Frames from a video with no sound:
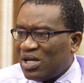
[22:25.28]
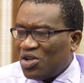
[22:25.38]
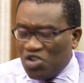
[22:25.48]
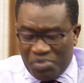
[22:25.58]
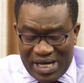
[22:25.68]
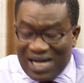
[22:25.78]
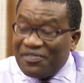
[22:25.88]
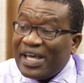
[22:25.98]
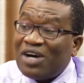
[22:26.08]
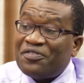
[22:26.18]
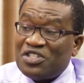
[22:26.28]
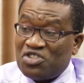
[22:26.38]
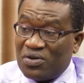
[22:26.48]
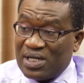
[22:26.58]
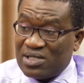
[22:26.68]
you may have health
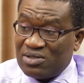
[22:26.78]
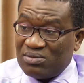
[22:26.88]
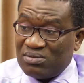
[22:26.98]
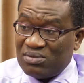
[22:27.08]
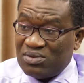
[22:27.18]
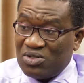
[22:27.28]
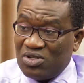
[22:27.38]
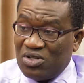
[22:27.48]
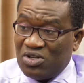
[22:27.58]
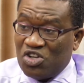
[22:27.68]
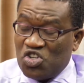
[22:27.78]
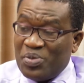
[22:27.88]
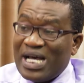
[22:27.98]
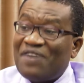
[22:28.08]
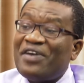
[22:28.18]
insurance. You may
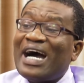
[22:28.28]
have